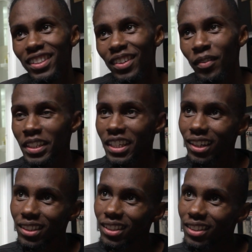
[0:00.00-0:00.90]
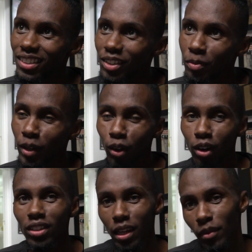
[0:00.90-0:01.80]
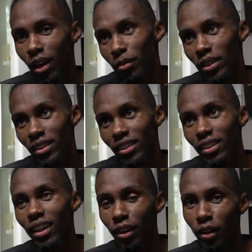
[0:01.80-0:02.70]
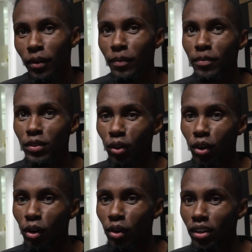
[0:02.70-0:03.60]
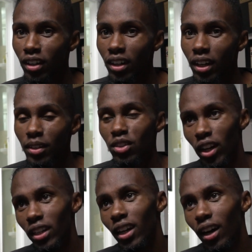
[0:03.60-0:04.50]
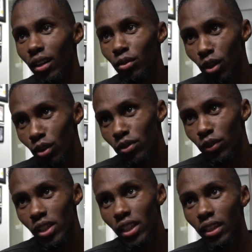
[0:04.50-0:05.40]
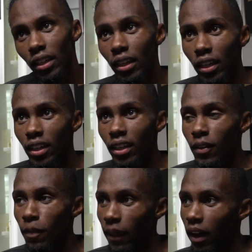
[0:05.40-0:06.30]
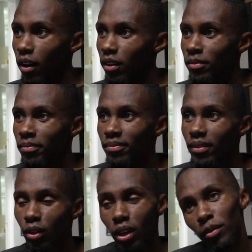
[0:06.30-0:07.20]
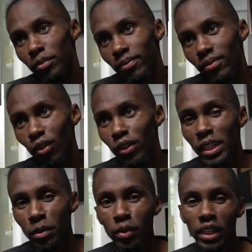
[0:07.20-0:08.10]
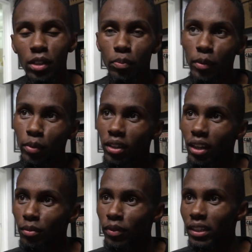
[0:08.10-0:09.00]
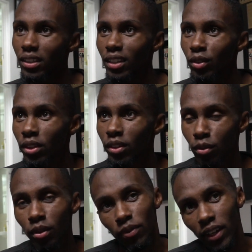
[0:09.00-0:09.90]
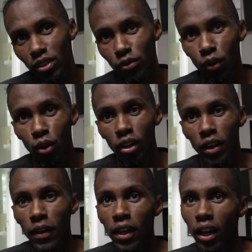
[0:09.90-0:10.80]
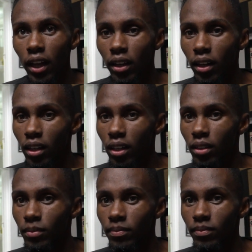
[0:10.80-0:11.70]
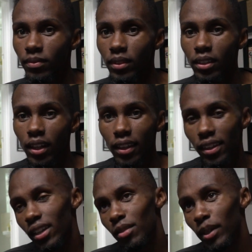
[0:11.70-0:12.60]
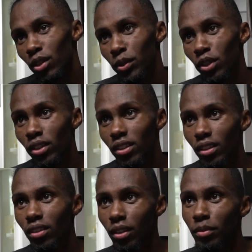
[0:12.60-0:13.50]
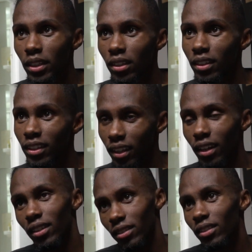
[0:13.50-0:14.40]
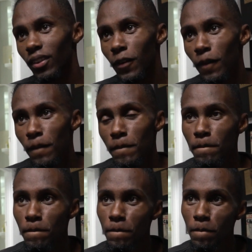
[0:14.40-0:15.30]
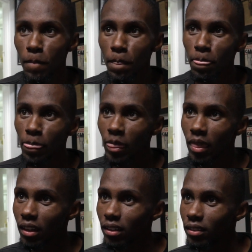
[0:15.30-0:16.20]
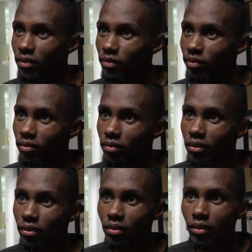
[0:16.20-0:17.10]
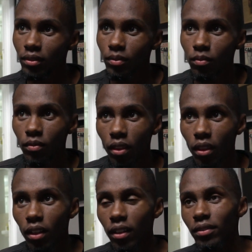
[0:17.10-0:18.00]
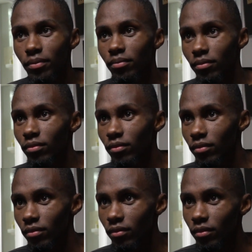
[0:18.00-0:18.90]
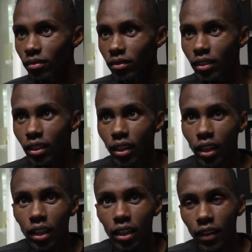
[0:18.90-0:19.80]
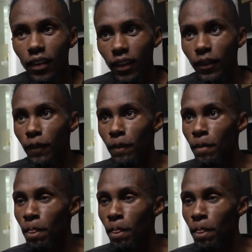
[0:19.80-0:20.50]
I'm excited. It's been a long time coming. So training hard with Coach Busi. I want to obviously impress the people that I'm fighting with and I'm fighting for. And I think it's my opportunity, you know what I'm saying? Yeah. All the Malajika brothers have spent a long time in the amateurs, so when you come to pros, you're ready. Is that how you feel?